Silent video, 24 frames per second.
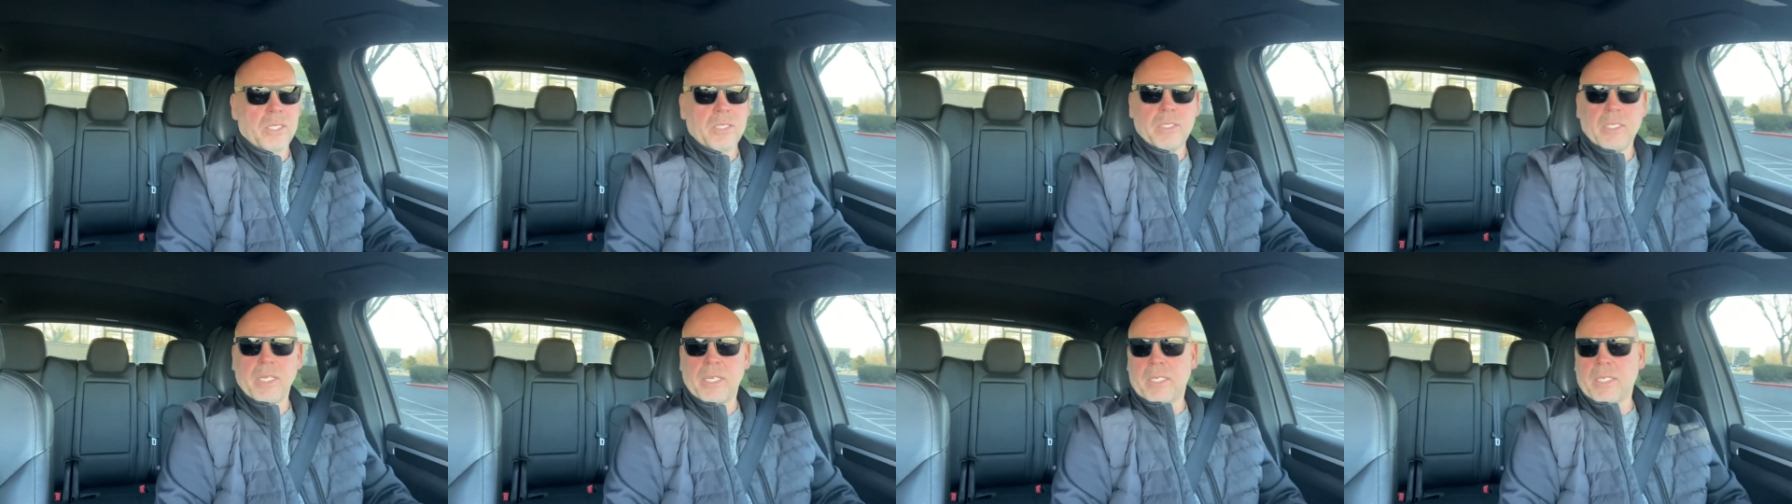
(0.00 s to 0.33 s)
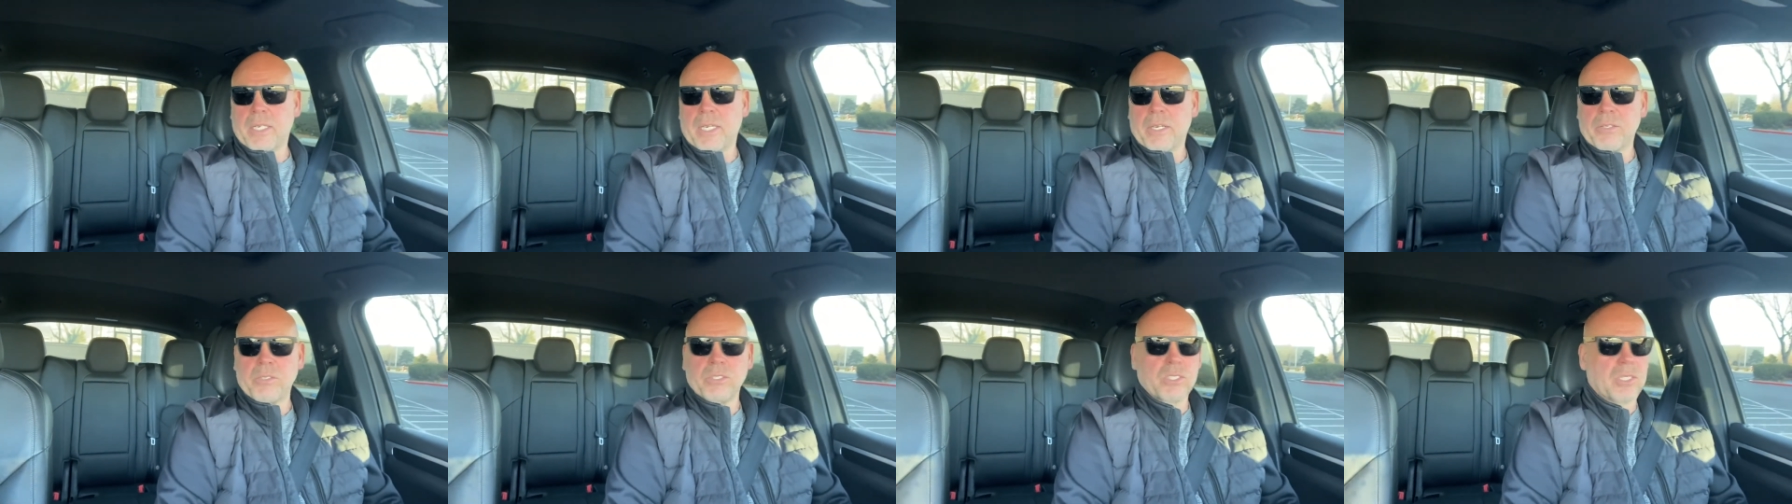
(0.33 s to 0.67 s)
take
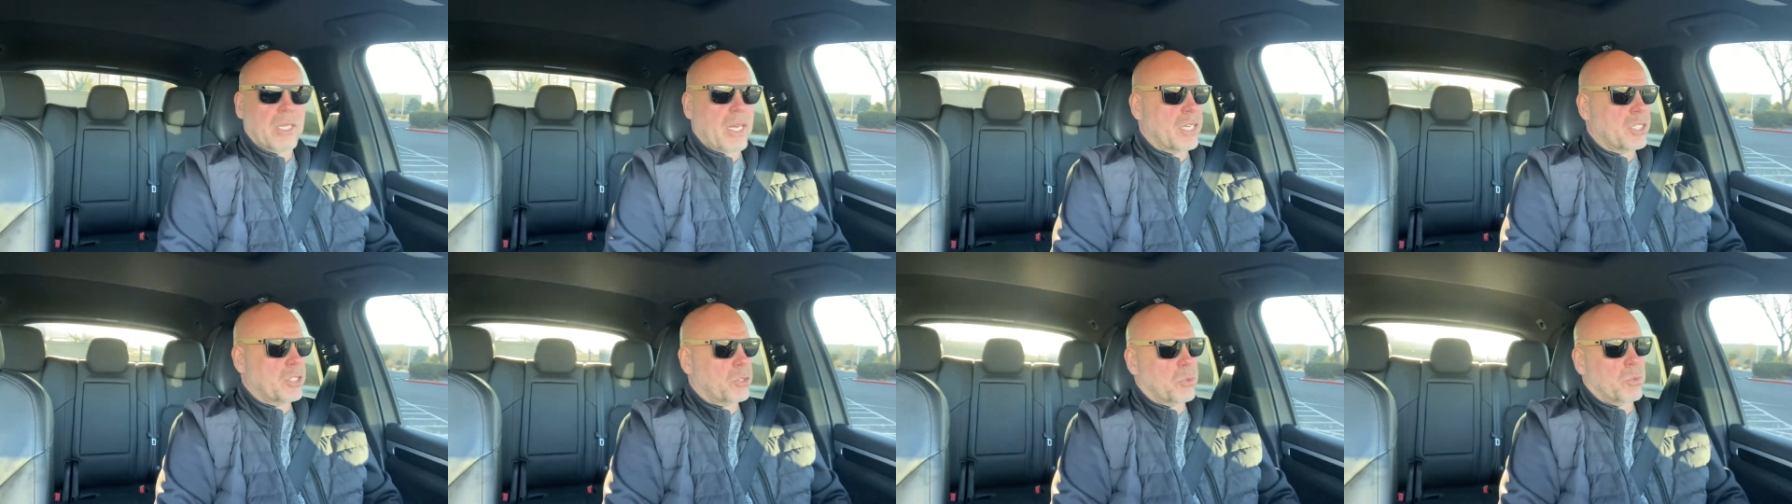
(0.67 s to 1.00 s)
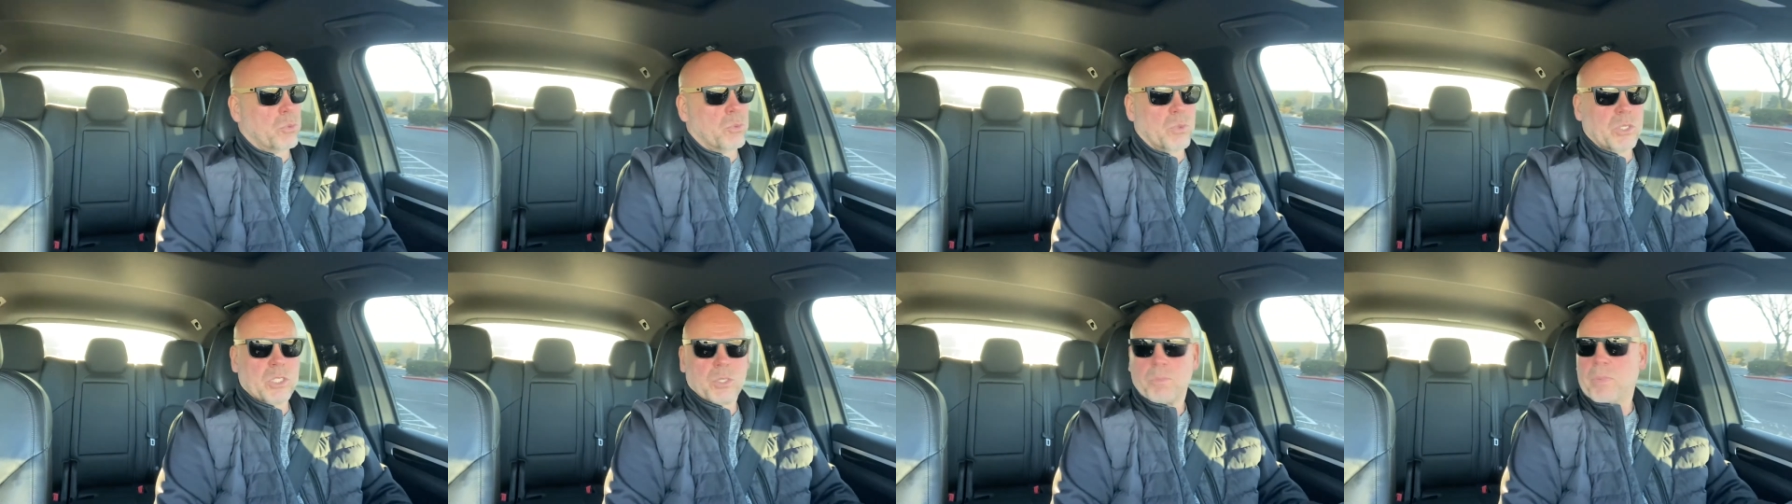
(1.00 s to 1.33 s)
care, there's a lot of
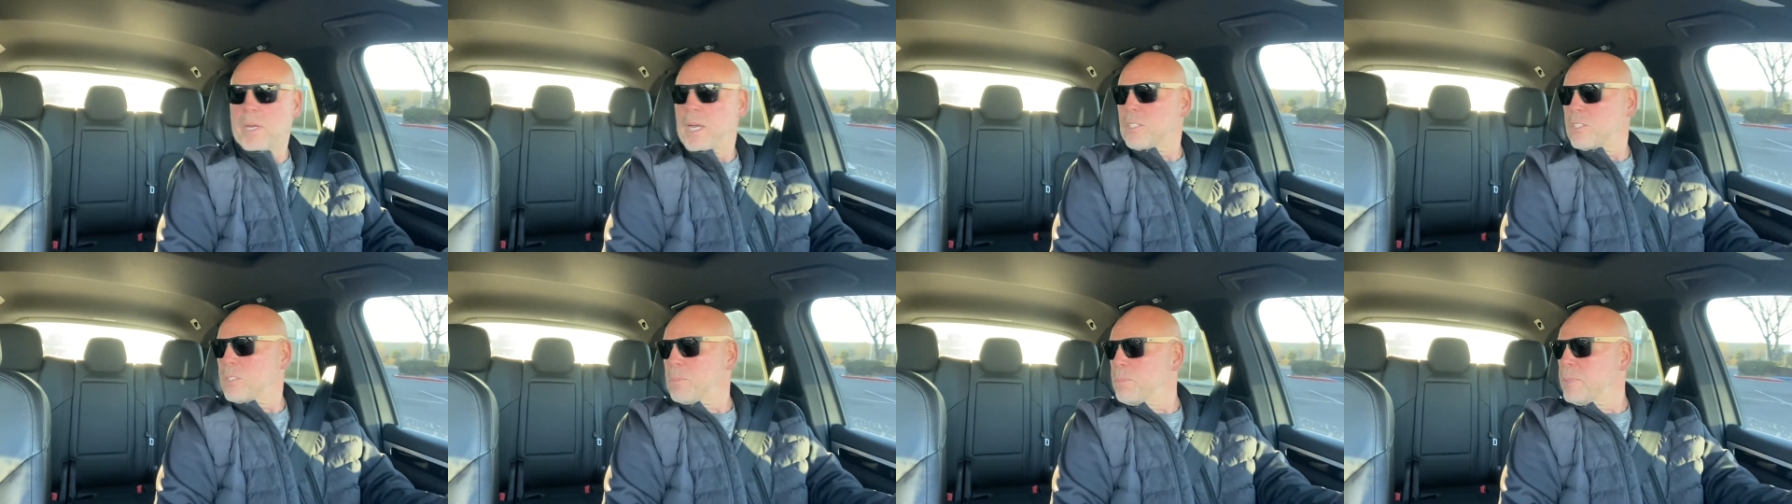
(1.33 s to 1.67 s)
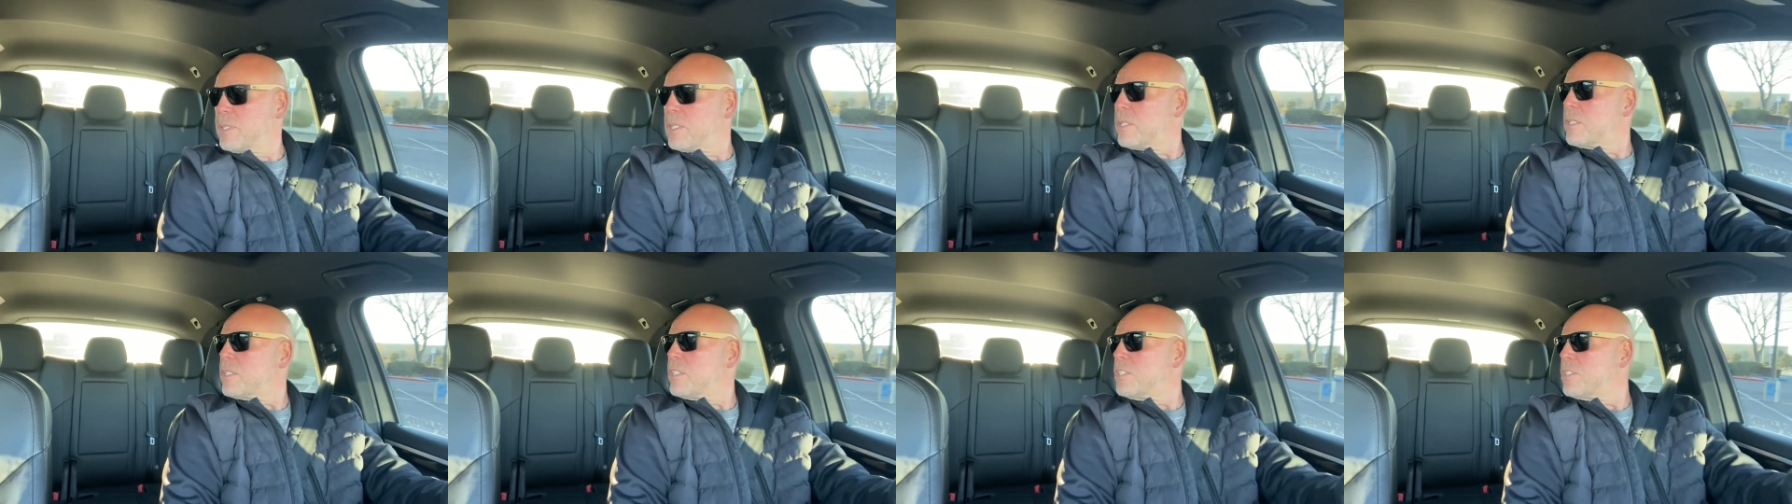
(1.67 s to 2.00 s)

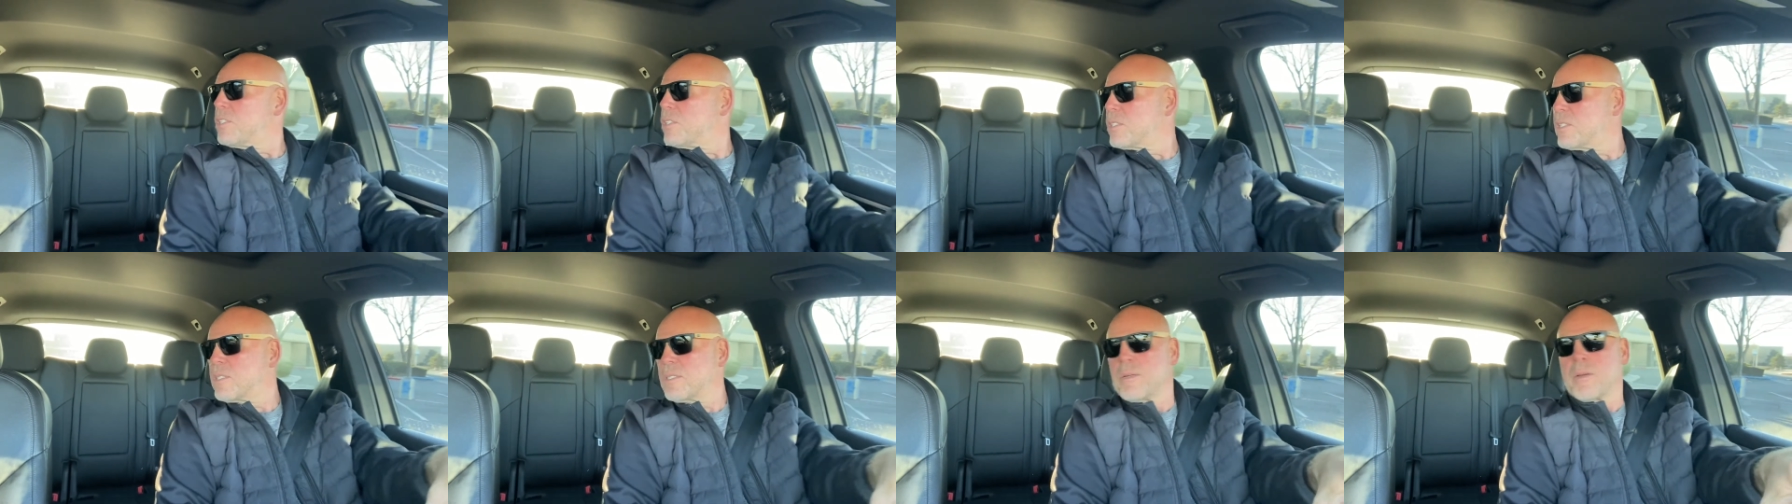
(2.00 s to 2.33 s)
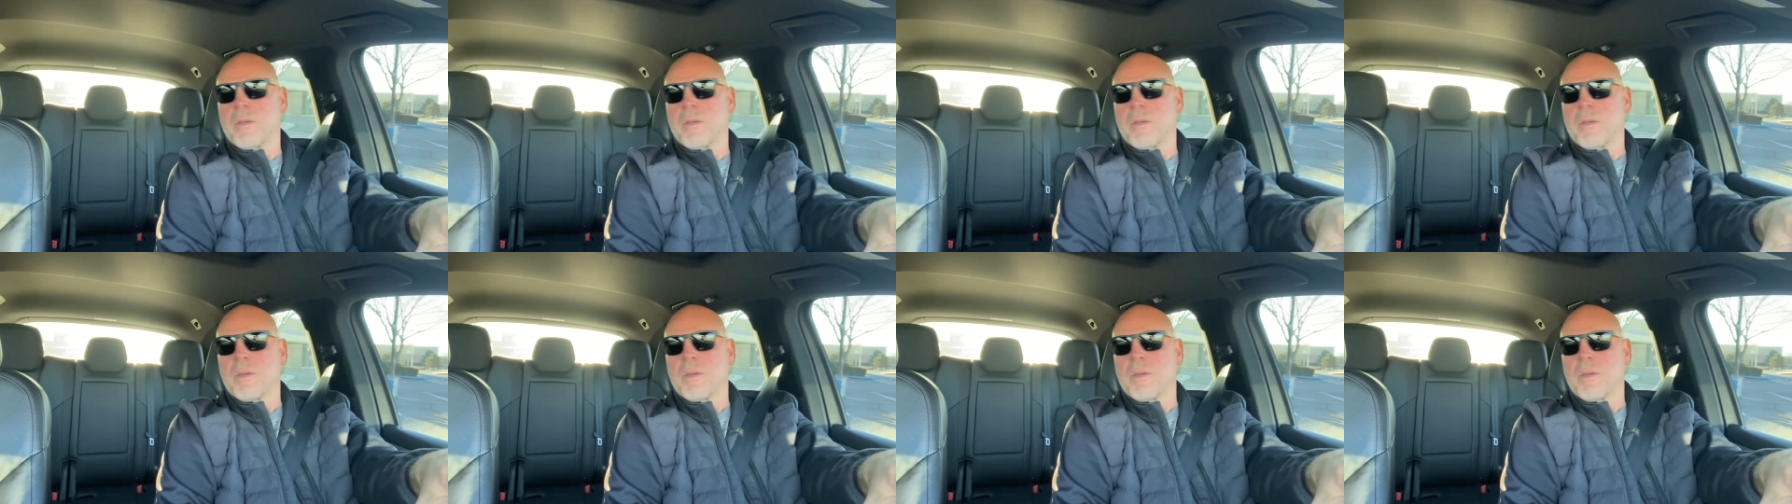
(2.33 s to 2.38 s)
responsibilities.